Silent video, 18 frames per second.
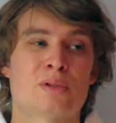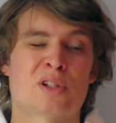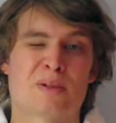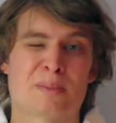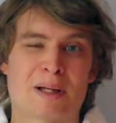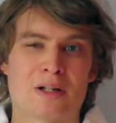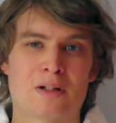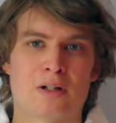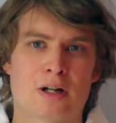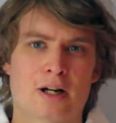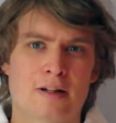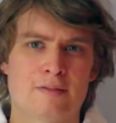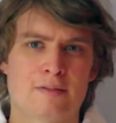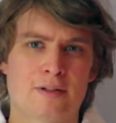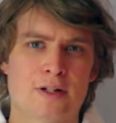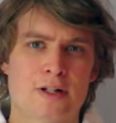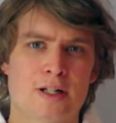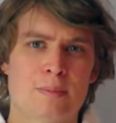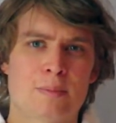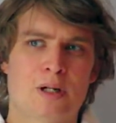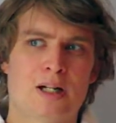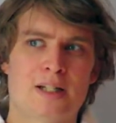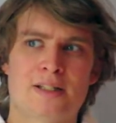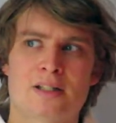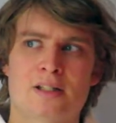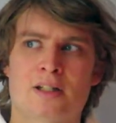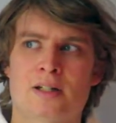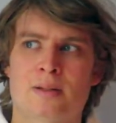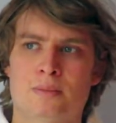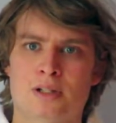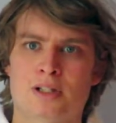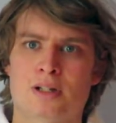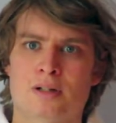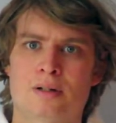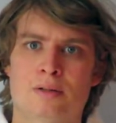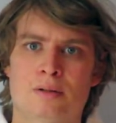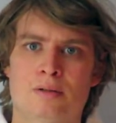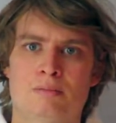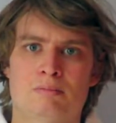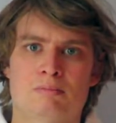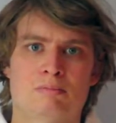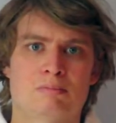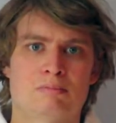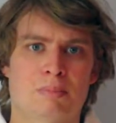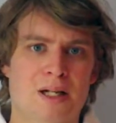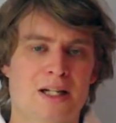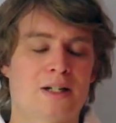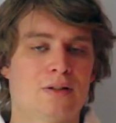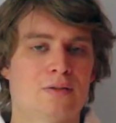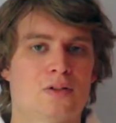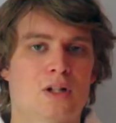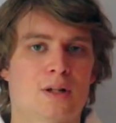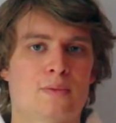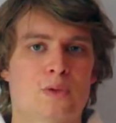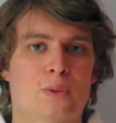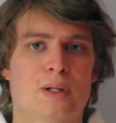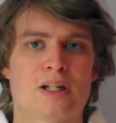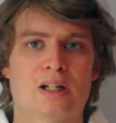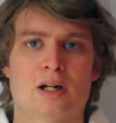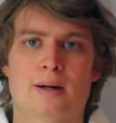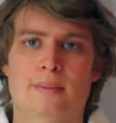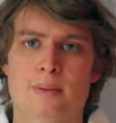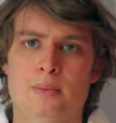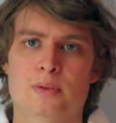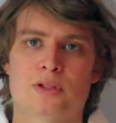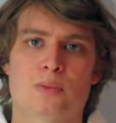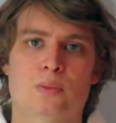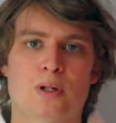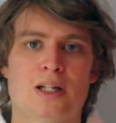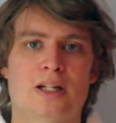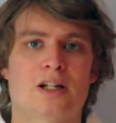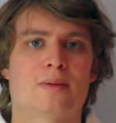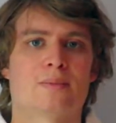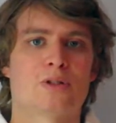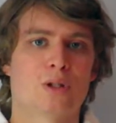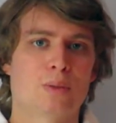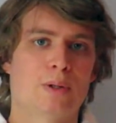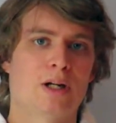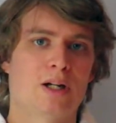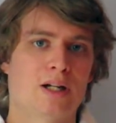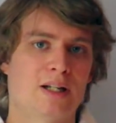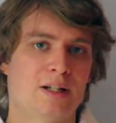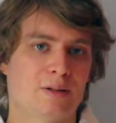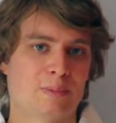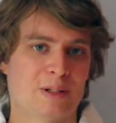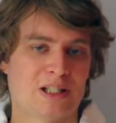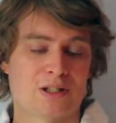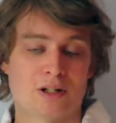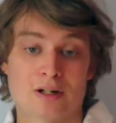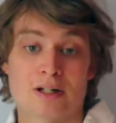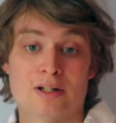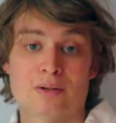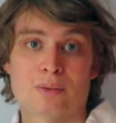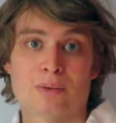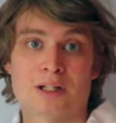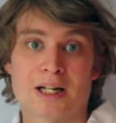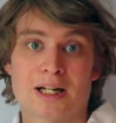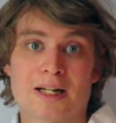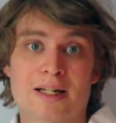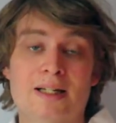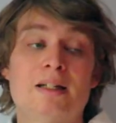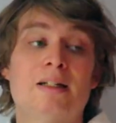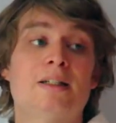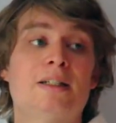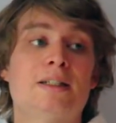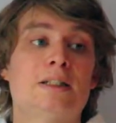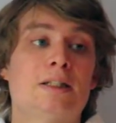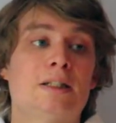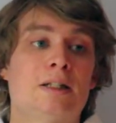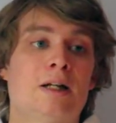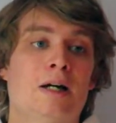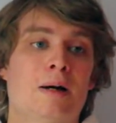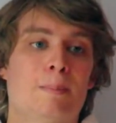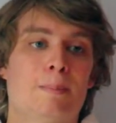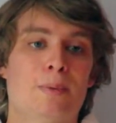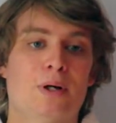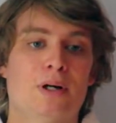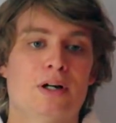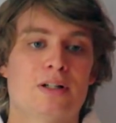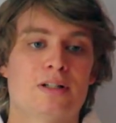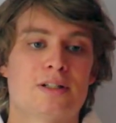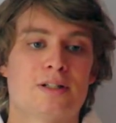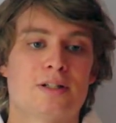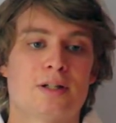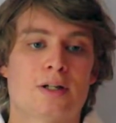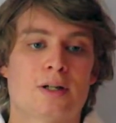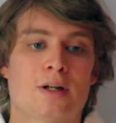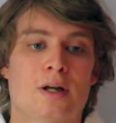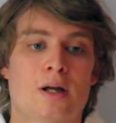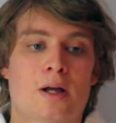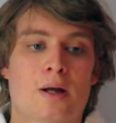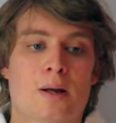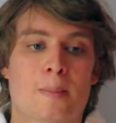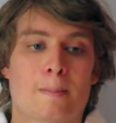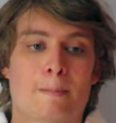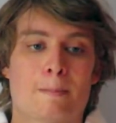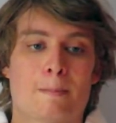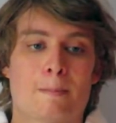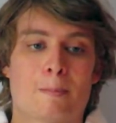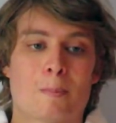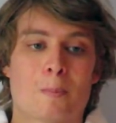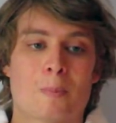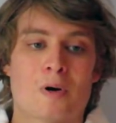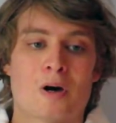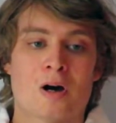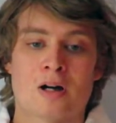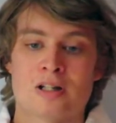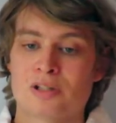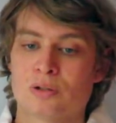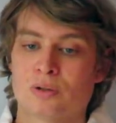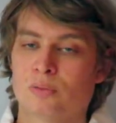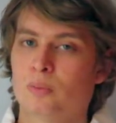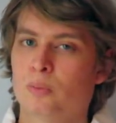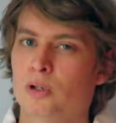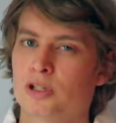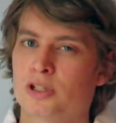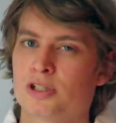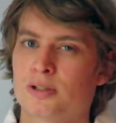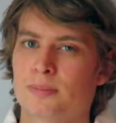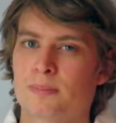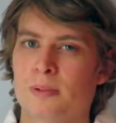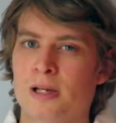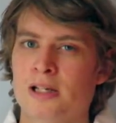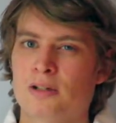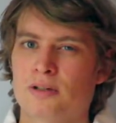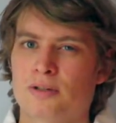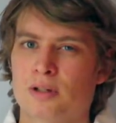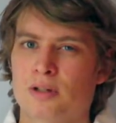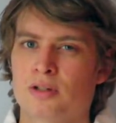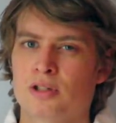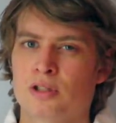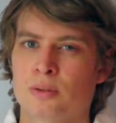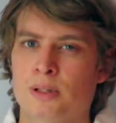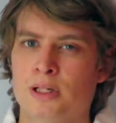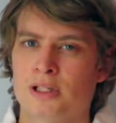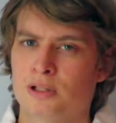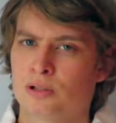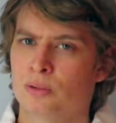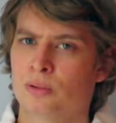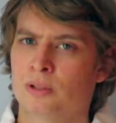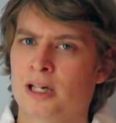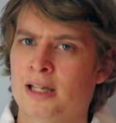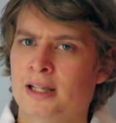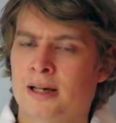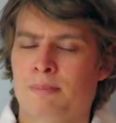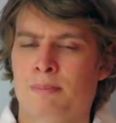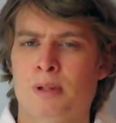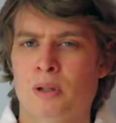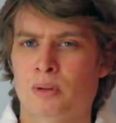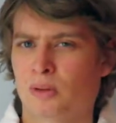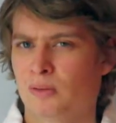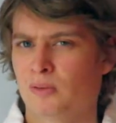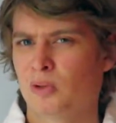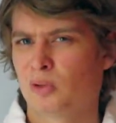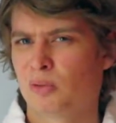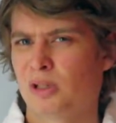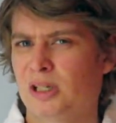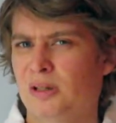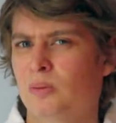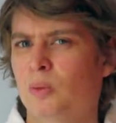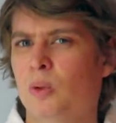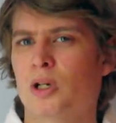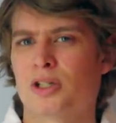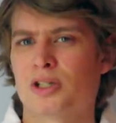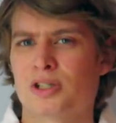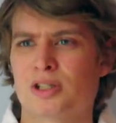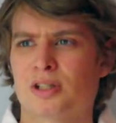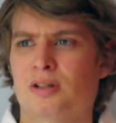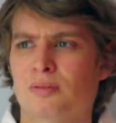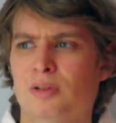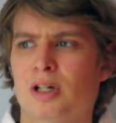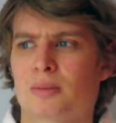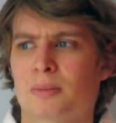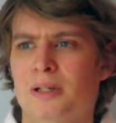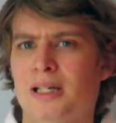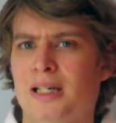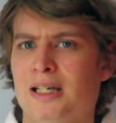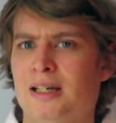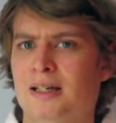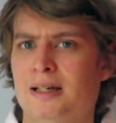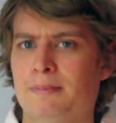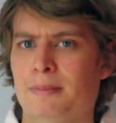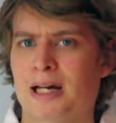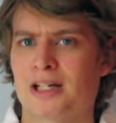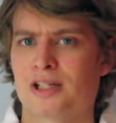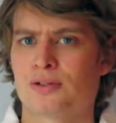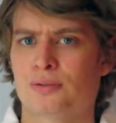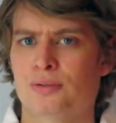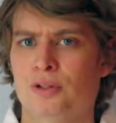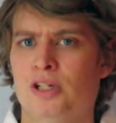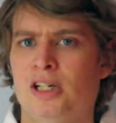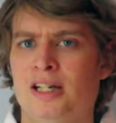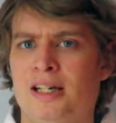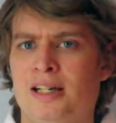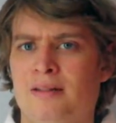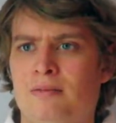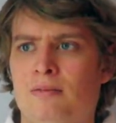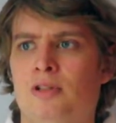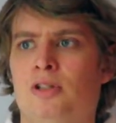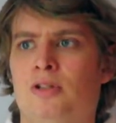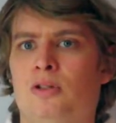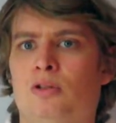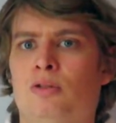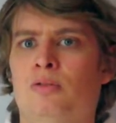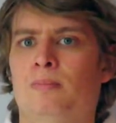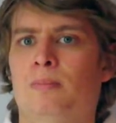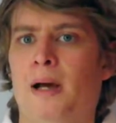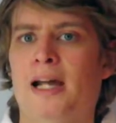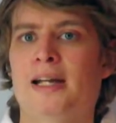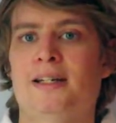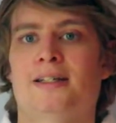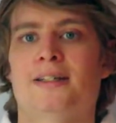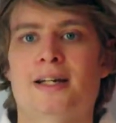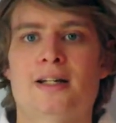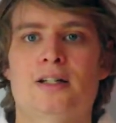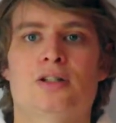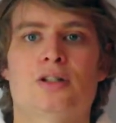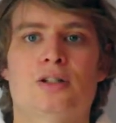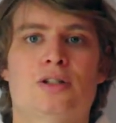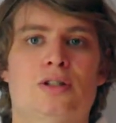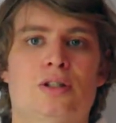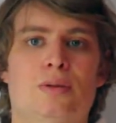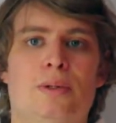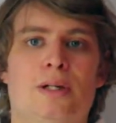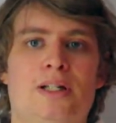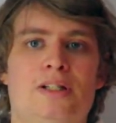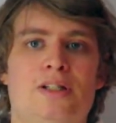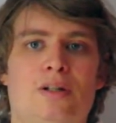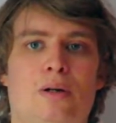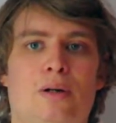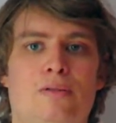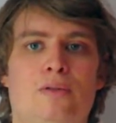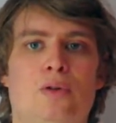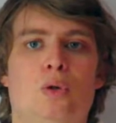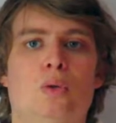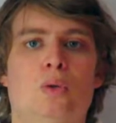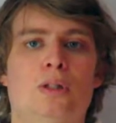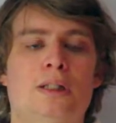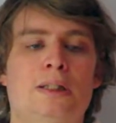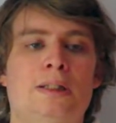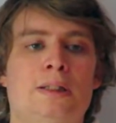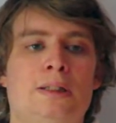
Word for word: was on about nine thirty my time. So plenty of time to wake up. I wasn't waking up too early and be tired all day, but I sort of watched the intro to it, sort of get that build. I've not really watched a rugby league match fully and sort of paid attention to it, so I thought,